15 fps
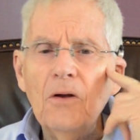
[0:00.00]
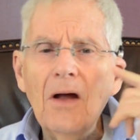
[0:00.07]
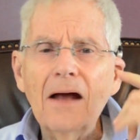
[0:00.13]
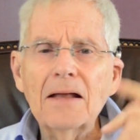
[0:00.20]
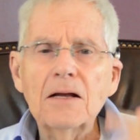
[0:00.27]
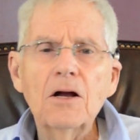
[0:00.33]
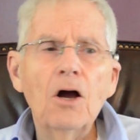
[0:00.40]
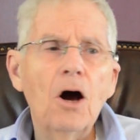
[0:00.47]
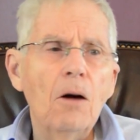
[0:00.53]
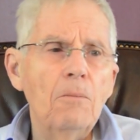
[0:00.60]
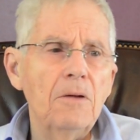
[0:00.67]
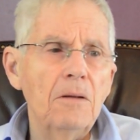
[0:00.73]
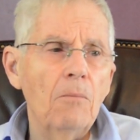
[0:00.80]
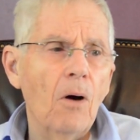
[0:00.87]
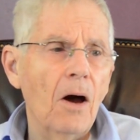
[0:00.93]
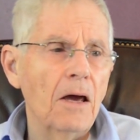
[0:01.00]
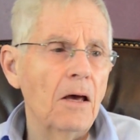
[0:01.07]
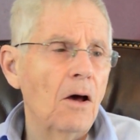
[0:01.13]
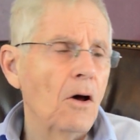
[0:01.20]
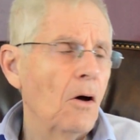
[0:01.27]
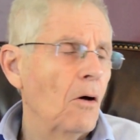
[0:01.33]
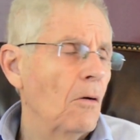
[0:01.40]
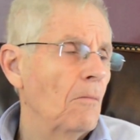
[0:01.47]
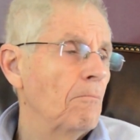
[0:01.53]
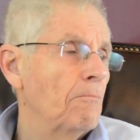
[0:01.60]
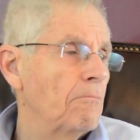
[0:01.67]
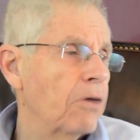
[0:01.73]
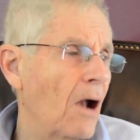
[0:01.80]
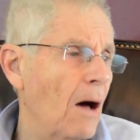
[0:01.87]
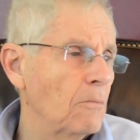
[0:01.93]
are not encumbered by
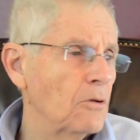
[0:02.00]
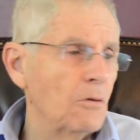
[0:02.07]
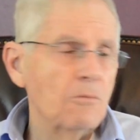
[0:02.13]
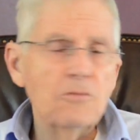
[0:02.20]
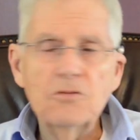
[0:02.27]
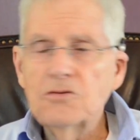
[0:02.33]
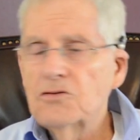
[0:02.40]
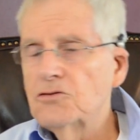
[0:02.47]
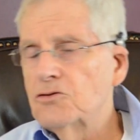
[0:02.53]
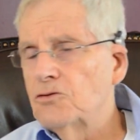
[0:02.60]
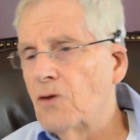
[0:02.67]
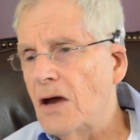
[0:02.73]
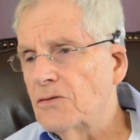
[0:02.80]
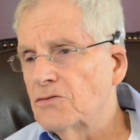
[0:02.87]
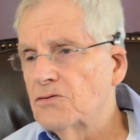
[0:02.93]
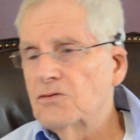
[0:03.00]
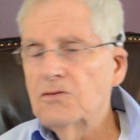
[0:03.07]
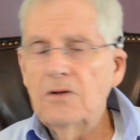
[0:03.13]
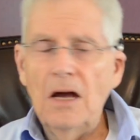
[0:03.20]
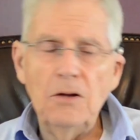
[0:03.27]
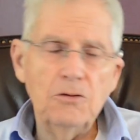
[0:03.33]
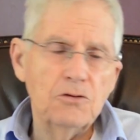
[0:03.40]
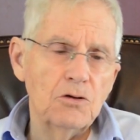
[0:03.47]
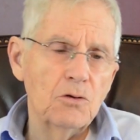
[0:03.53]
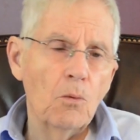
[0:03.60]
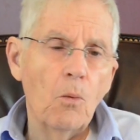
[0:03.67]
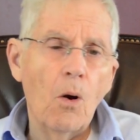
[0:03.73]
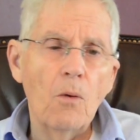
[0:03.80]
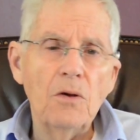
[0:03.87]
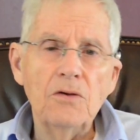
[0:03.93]
problems, stress, tension,
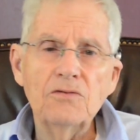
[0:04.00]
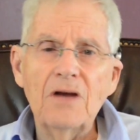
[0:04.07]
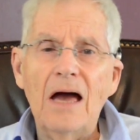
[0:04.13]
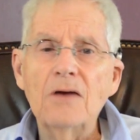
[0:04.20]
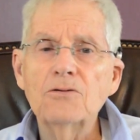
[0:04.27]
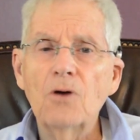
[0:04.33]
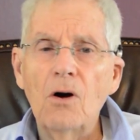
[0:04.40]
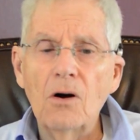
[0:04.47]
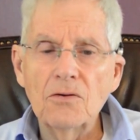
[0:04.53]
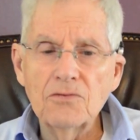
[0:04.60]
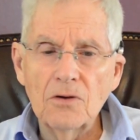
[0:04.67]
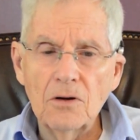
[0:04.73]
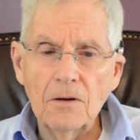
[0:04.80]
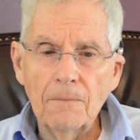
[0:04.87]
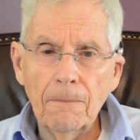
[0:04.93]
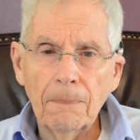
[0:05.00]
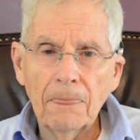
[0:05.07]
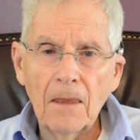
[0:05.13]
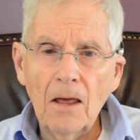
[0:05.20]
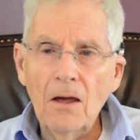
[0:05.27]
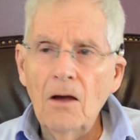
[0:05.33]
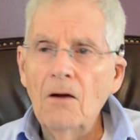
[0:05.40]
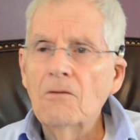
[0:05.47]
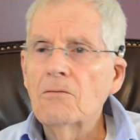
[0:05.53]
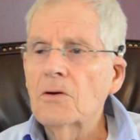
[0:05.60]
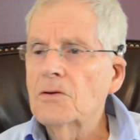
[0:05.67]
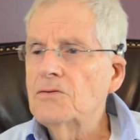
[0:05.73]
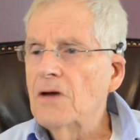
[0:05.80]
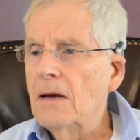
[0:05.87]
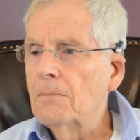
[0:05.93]
worries as ours are. For
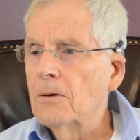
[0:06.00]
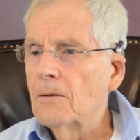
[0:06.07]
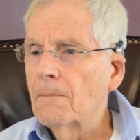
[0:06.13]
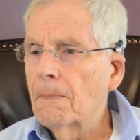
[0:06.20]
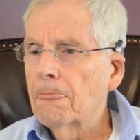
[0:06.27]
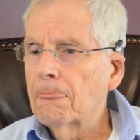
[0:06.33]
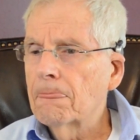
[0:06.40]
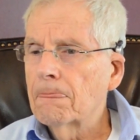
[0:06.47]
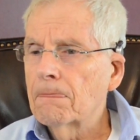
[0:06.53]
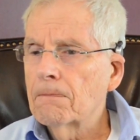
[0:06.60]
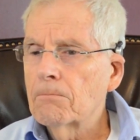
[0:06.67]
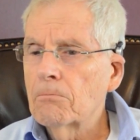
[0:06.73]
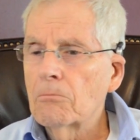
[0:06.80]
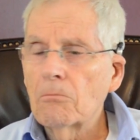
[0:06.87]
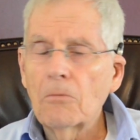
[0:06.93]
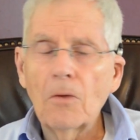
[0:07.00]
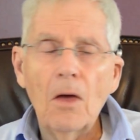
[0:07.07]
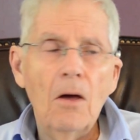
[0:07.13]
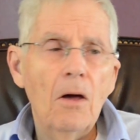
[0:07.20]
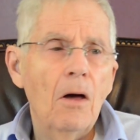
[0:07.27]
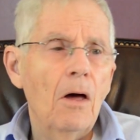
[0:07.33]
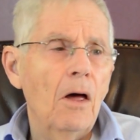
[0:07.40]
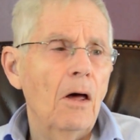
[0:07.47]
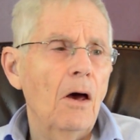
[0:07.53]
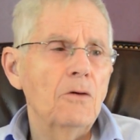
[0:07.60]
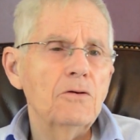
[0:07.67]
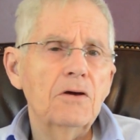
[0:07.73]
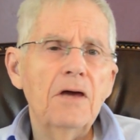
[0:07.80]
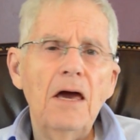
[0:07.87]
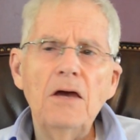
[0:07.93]
example, as
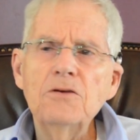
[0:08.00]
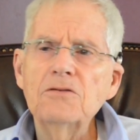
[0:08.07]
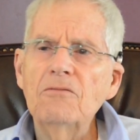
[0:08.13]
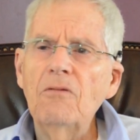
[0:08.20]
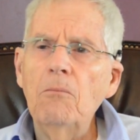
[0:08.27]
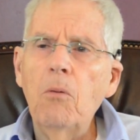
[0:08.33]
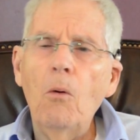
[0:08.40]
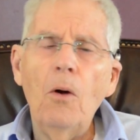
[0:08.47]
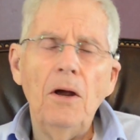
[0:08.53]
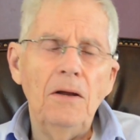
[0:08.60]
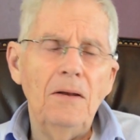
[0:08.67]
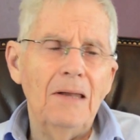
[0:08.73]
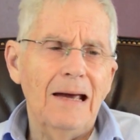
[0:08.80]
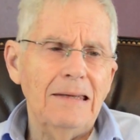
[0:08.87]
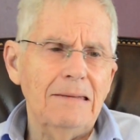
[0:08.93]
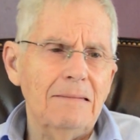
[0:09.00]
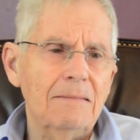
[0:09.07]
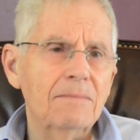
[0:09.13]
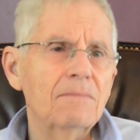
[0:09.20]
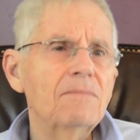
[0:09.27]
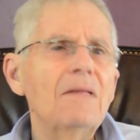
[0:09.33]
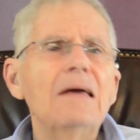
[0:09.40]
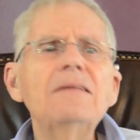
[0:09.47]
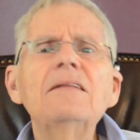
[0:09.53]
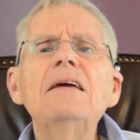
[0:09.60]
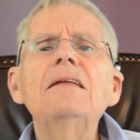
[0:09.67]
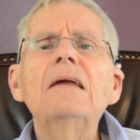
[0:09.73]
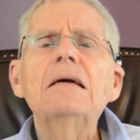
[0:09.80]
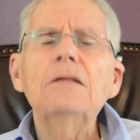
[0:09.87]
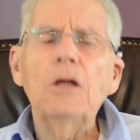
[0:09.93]
a case of a boy in
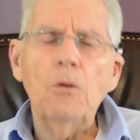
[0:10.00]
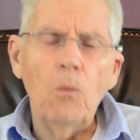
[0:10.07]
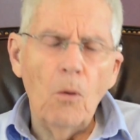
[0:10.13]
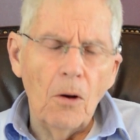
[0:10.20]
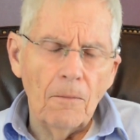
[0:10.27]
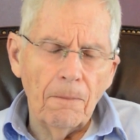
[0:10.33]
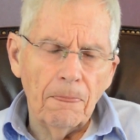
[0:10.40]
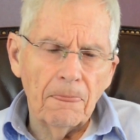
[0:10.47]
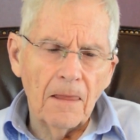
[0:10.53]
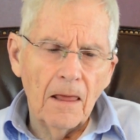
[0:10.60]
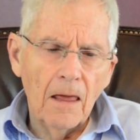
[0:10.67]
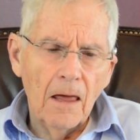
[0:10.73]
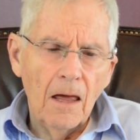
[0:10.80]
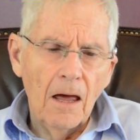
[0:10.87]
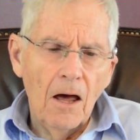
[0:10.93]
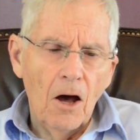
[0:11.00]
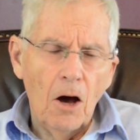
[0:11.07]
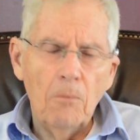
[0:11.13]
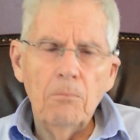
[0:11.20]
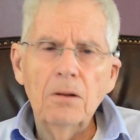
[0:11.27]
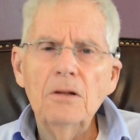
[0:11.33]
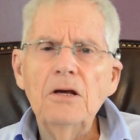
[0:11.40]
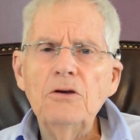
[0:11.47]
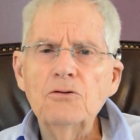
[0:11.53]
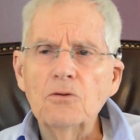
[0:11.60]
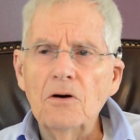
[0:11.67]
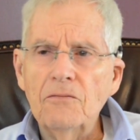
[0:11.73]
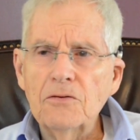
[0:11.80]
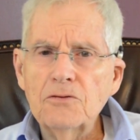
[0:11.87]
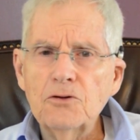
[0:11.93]
1991, a police
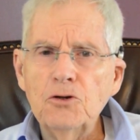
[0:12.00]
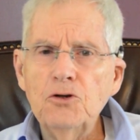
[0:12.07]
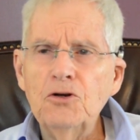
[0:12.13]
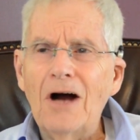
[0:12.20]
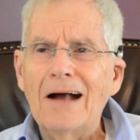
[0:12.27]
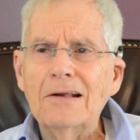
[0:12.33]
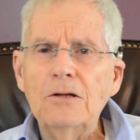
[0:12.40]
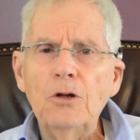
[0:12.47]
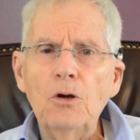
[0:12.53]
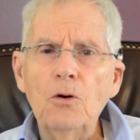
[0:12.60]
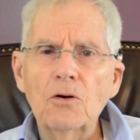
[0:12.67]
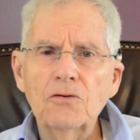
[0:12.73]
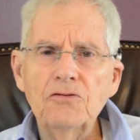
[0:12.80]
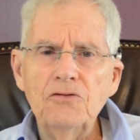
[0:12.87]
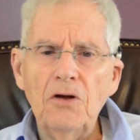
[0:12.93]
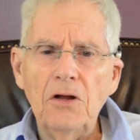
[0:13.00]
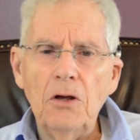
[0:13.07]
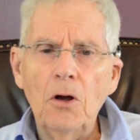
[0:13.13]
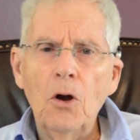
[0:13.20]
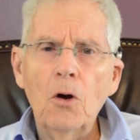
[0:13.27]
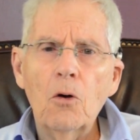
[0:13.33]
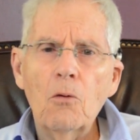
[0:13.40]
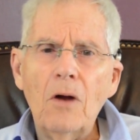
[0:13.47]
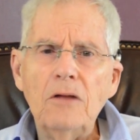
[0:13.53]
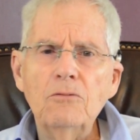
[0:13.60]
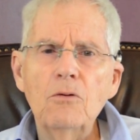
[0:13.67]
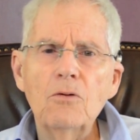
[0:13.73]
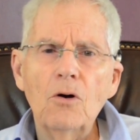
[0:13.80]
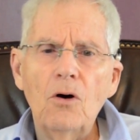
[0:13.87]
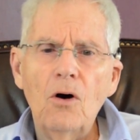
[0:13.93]
officer shot in New York City right
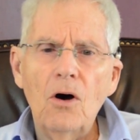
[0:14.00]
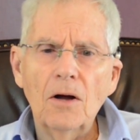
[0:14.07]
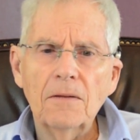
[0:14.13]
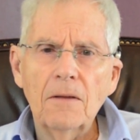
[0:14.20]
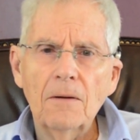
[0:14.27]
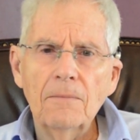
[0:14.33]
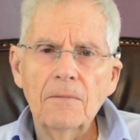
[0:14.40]
through the heart.